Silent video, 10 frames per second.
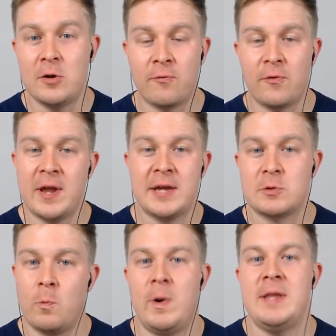and don't
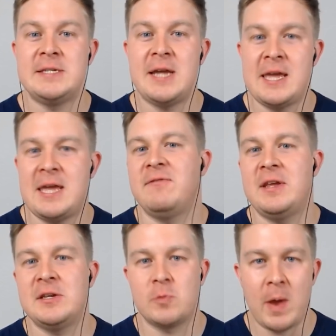forget, Wednesday
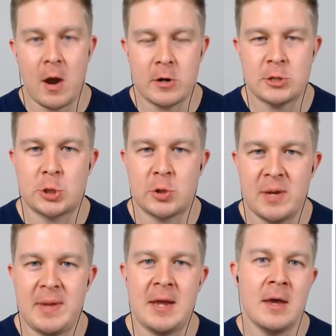evenings we are
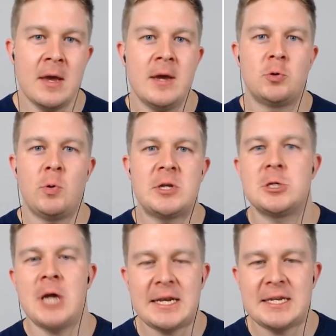streaming
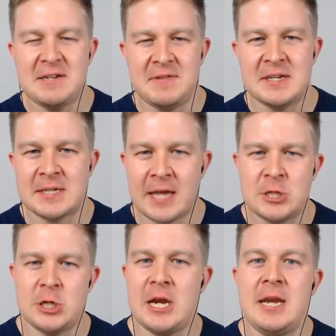
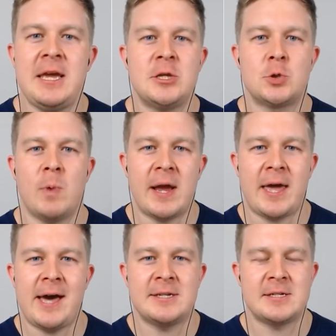
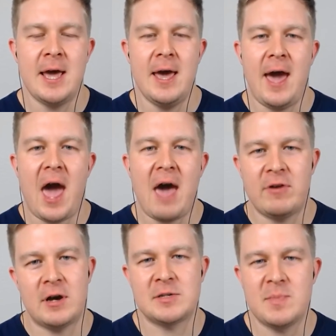twitch.tv/EDHRECast,
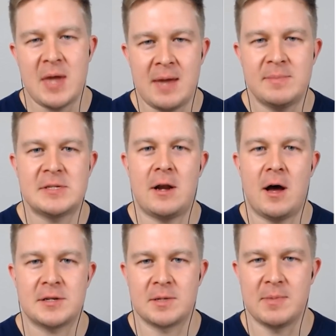having awesome games
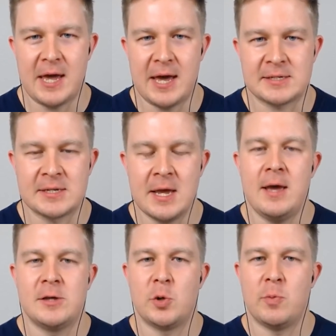and awesome guests,
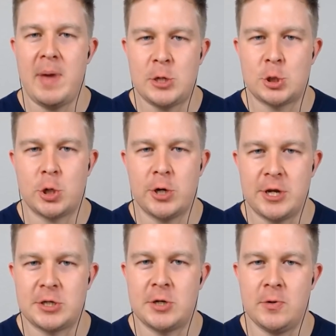so make sure
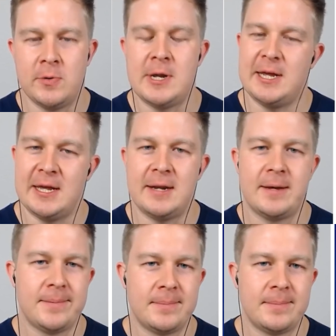you tune in.